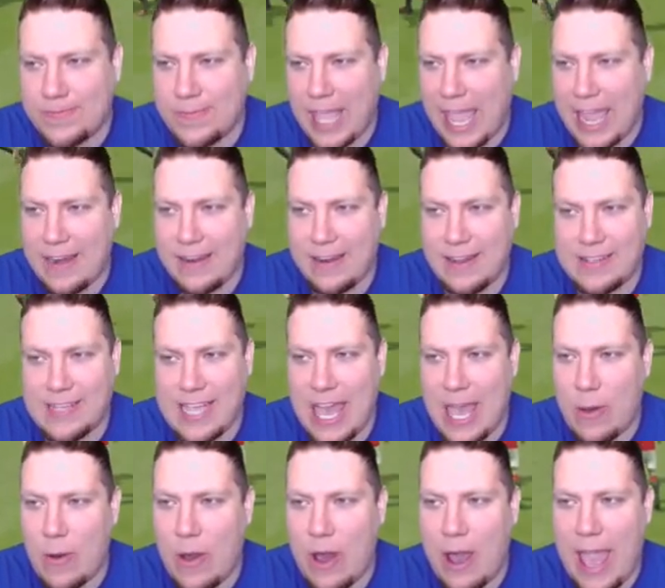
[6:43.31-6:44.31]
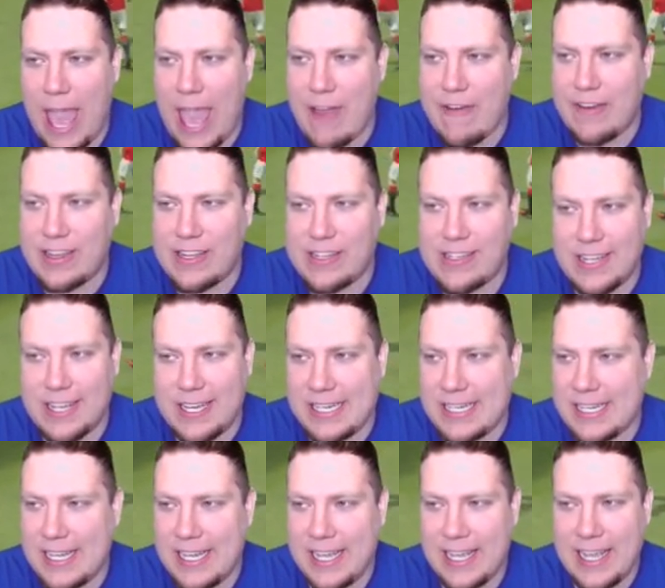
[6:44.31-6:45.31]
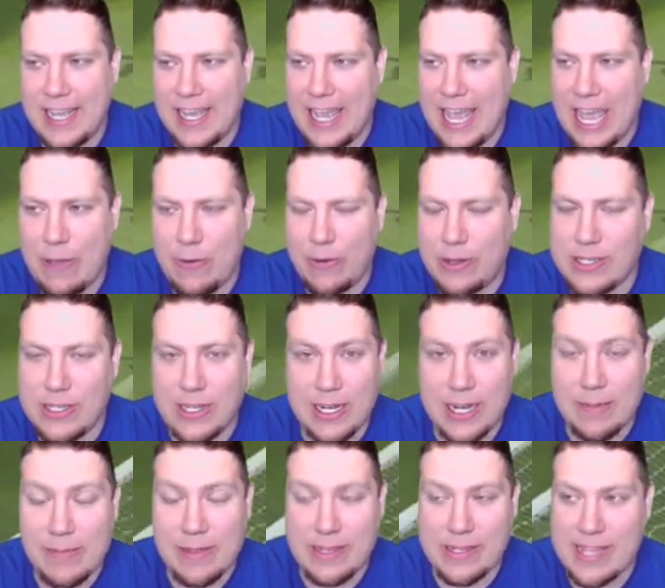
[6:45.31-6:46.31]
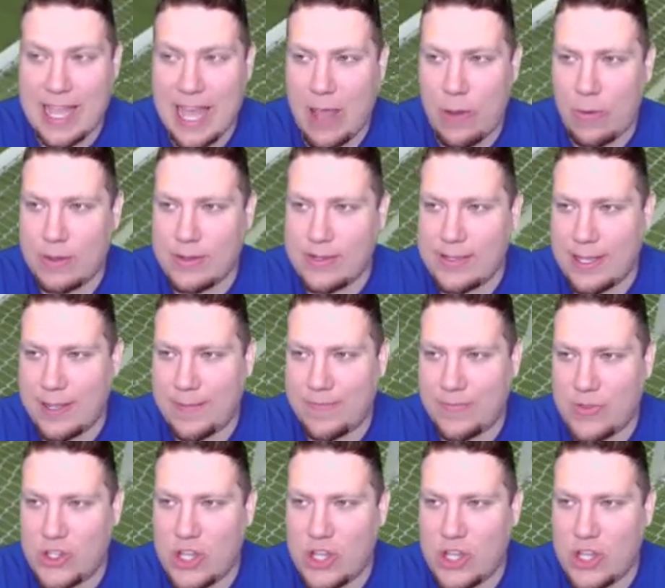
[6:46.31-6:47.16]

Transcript: And I tell you what, Eriksen, he wasn't going to miss that, was he?